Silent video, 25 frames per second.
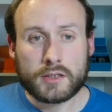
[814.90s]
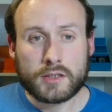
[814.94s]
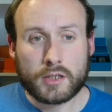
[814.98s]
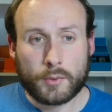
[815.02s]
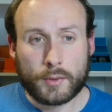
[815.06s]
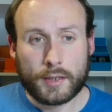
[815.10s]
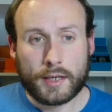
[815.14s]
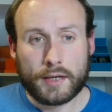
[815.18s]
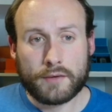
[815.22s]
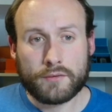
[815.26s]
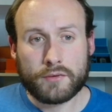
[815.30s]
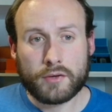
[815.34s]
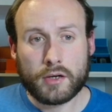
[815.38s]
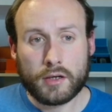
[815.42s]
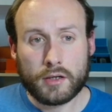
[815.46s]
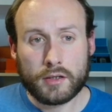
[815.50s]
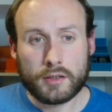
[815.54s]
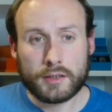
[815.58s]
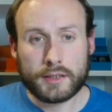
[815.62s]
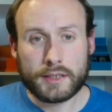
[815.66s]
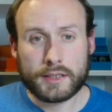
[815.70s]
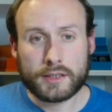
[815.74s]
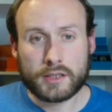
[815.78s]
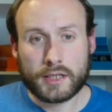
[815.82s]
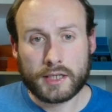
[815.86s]
So we have
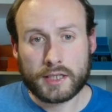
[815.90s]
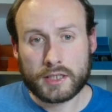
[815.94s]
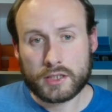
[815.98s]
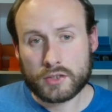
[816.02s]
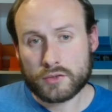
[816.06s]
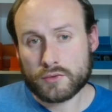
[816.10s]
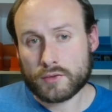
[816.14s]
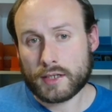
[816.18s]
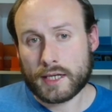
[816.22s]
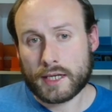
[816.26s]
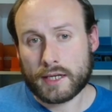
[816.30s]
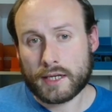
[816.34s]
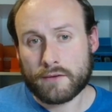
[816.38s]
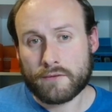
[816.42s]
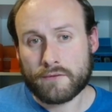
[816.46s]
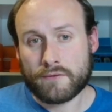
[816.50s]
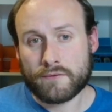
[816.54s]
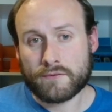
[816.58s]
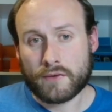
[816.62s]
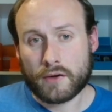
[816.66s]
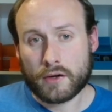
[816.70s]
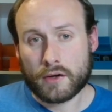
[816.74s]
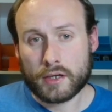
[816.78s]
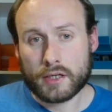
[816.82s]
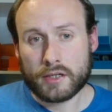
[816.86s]
Hurl into History, a
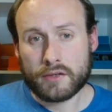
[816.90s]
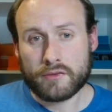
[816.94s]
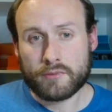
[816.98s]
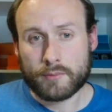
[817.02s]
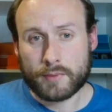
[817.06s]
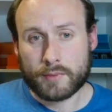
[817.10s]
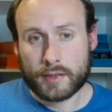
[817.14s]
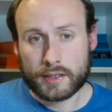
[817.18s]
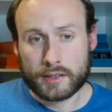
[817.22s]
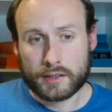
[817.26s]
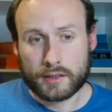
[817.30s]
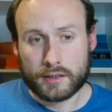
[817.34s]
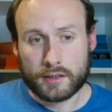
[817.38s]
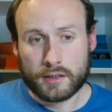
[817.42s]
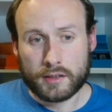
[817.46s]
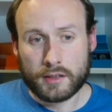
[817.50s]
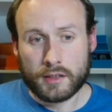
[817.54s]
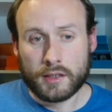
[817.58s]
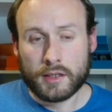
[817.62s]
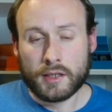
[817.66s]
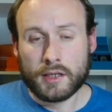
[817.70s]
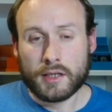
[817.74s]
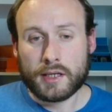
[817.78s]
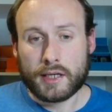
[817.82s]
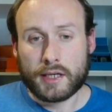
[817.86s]
5-mana
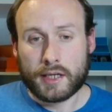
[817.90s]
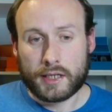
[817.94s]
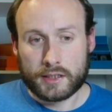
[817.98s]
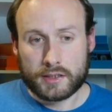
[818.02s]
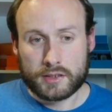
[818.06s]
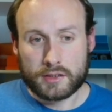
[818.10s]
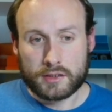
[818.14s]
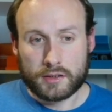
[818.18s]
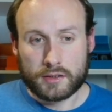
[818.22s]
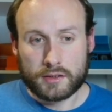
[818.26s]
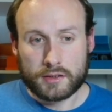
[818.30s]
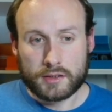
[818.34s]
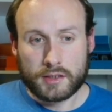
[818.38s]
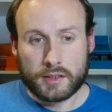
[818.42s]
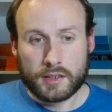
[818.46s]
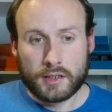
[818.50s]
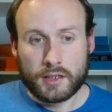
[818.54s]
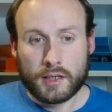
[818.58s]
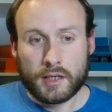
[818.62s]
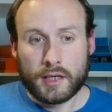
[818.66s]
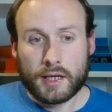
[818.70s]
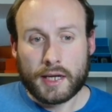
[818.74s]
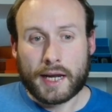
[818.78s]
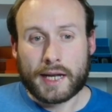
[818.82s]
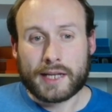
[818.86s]
instant,
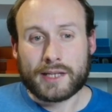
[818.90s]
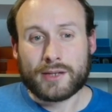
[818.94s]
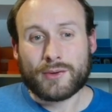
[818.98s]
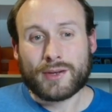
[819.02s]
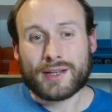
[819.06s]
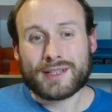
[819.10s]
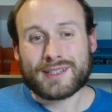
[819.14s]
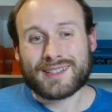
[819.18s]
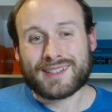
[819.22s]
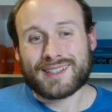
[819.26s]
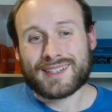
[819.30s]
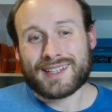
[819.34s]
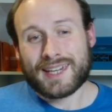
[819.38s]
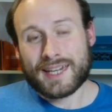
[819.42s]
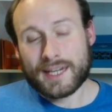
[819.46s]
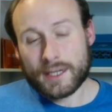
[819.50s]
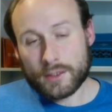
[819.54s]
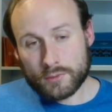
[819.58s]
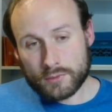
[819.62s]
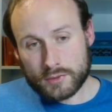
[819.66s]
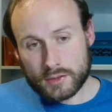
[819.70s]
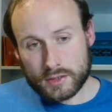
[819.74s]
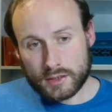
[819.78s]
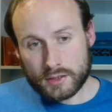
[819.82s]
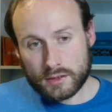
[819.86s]
and you get to
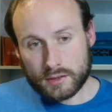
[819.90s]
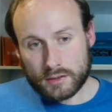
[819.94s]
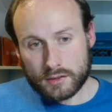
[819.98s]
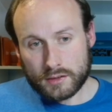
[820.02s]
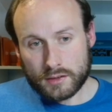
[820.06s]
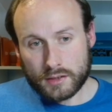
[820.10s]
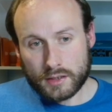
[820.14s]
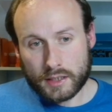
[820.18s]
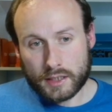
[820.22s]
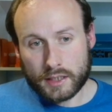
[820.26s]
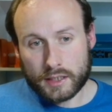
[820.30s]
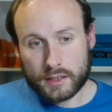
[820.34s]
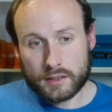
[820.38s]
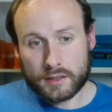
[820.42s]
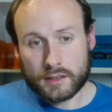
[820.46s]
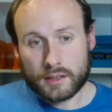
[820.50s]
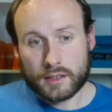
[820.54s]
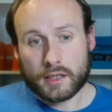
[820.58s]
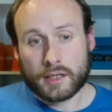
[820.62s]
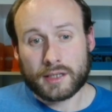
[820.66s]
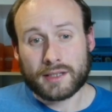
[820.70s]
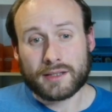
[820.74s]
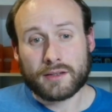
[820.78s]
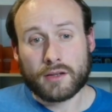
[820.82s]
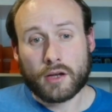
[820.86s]
counter an
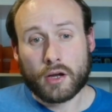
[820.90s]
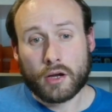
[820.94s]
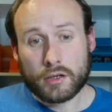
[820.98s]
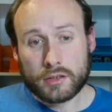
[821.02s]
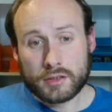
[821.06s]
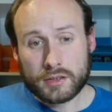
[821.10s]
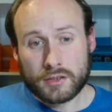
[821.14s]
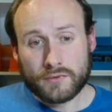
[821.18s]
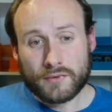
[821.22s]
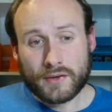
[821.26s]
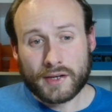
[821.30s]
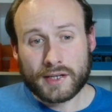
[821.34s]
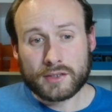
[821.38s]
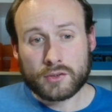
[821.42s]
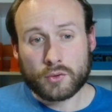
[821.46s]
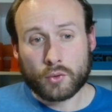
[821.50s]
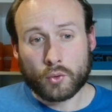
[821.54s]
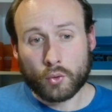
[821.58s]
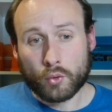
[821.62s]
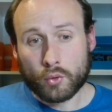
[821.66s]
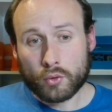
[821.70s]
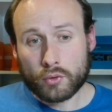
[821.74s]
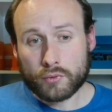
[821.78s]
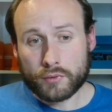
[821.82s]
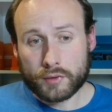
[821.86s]
artifact
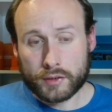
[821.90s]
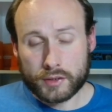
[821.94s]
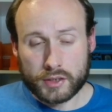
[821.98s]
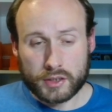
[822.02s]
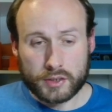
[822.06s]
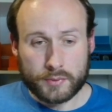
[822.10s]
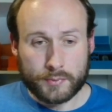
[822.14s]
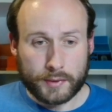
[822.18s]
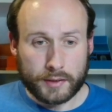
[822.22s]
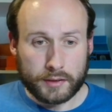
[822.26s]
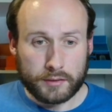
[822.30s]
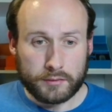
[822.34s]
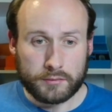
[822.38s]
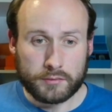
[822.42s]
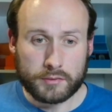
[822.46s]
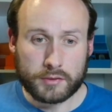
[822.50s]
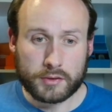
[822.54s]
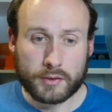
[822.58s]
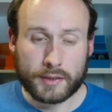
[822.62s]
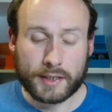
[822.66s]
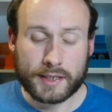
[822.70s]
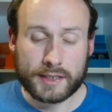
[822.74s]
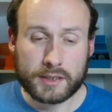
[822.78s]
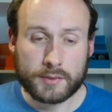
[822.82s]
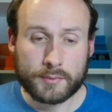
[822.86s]
or creature spell.
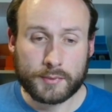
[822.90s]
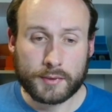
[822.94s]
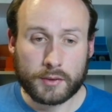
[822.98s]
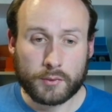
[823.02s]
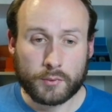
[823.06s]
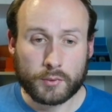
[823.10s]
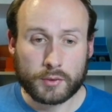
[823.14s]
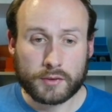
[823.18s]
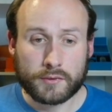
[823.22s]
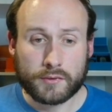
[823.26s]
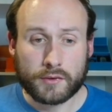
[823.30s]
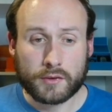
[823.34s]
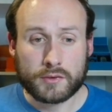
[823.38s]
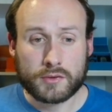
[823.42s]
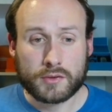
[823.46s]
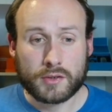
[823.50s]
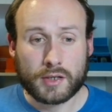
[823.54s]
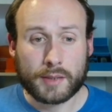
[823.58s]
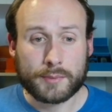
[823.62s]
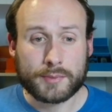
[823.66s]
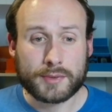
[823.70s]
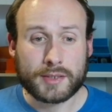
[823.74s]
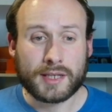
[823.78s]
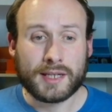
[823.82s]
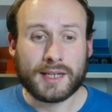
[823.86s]
So it has to be one of those
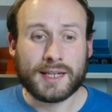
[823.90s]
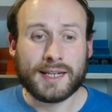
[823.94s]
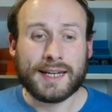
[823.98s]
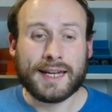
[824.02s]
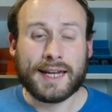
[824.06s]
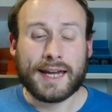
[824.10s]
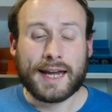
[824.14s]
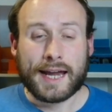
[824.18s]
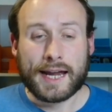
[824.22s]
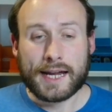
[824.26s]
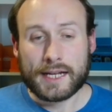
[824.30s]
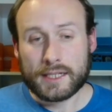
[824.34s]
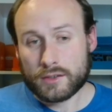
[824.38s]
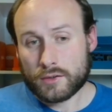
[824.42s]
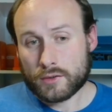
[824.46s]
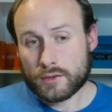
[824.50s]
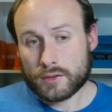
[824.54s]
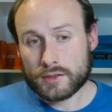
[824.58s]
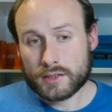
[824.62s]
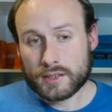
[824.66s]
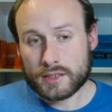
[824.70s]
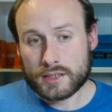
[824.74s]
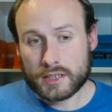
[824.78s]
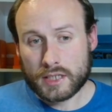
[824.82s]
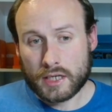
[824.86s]
types. And you
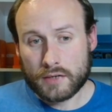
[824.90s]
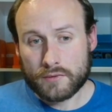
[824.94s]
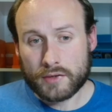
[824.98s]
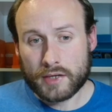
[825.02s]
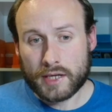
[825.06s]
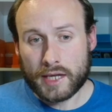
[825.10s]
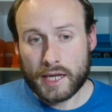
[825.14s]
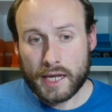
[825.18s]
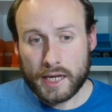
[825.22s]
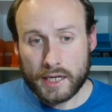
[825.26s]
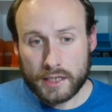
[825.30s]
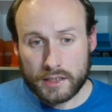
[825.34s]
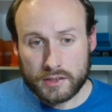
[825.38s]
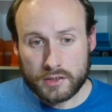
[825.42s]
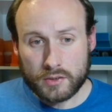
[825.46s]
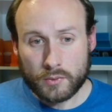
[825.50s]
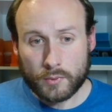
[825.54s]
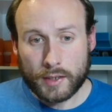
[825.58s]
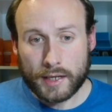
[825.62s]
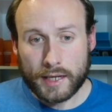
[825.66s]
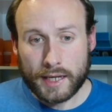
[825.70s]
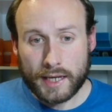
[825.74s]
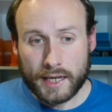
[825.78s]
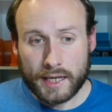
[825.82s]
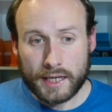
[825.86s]
can discover X,
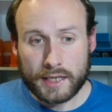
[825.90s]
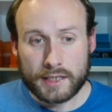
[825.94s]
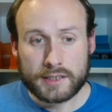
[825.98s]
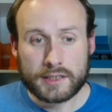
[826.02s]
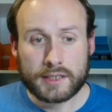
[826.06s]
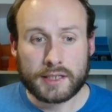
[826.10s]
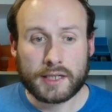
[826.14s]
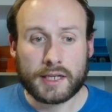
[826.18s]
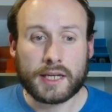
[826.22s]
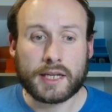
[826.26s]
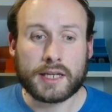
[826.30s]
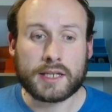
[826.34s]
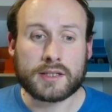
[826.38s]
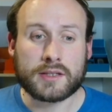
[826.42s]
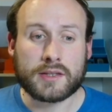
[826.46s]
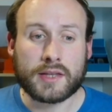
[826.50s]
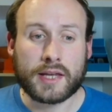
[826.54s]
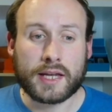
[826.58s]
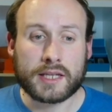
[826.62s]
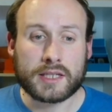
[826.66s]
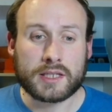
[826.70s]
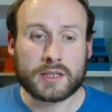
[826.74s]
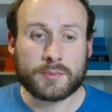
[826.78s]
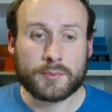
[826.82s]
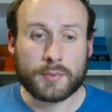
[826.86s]
where X is
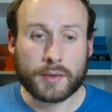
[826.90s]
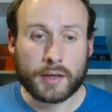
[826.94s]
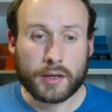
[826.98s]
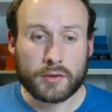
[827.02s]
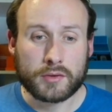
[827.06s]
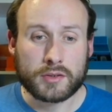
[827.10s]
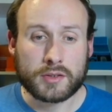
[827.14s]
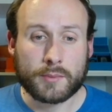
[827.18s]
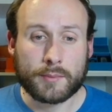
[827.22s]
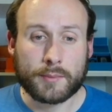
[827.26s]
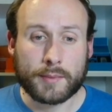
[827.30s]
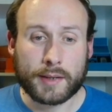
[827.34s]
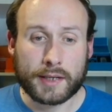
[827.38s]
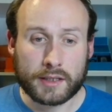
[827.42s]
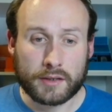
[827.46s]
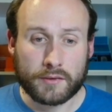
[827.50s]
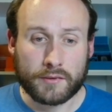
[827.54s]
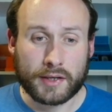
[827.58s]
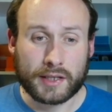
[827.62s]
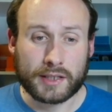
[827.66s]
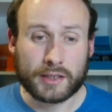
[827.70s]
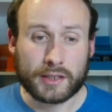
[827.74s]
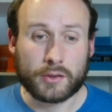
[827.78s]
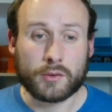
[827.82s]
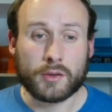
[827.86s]
that spell's mana
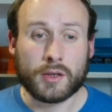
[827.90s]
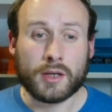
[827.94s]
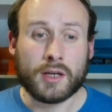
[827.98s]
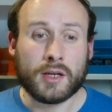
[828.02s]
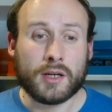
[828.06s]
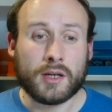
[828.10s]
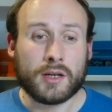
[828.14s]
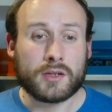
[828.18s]
value.